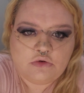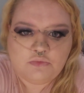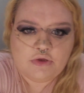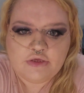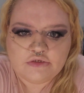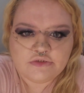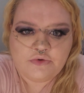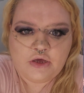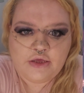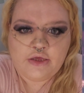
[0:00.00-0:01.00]
know why you're so
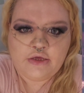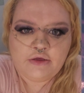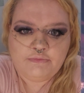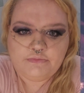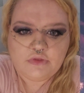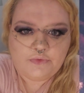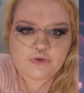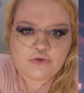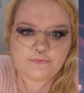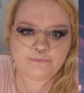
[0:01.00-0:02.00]
high at that. There
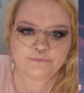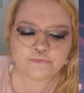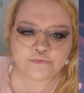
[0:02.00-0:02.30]
we go.